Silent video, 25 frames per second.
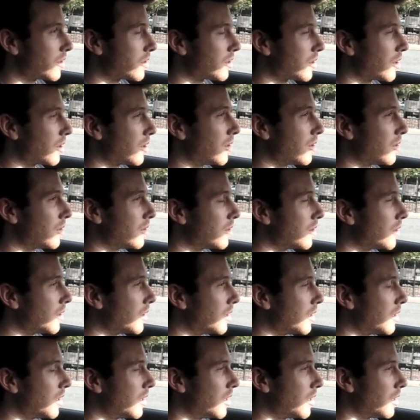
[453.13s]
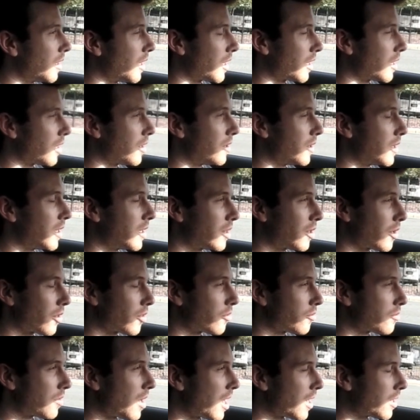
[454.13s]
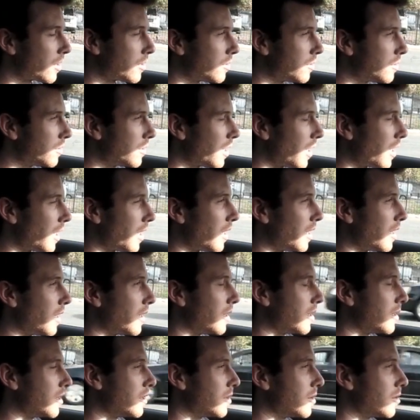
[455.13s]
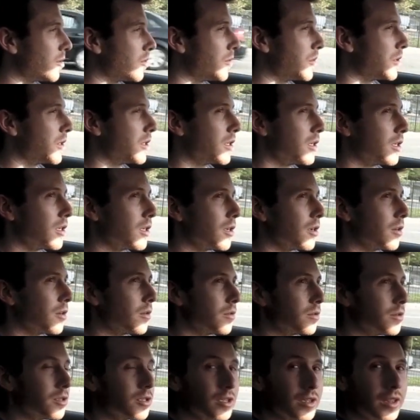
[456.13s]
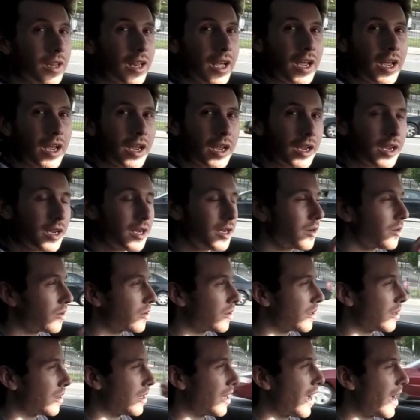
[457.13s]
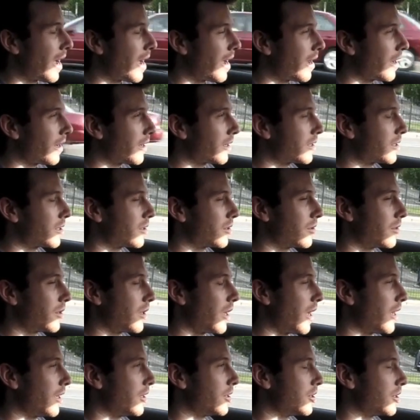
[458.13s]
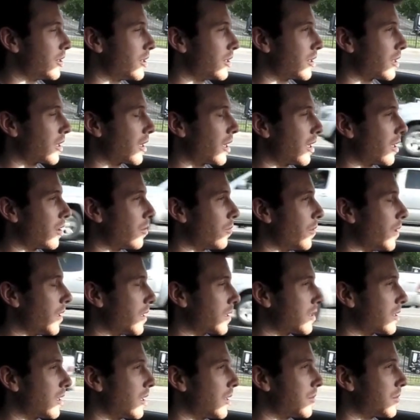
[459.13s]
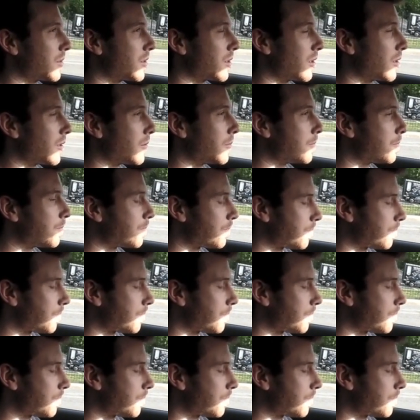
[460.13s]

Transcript: So, like, I'll hit the throttle and there'll be a delay or a lag till the engine kind of wakes up. So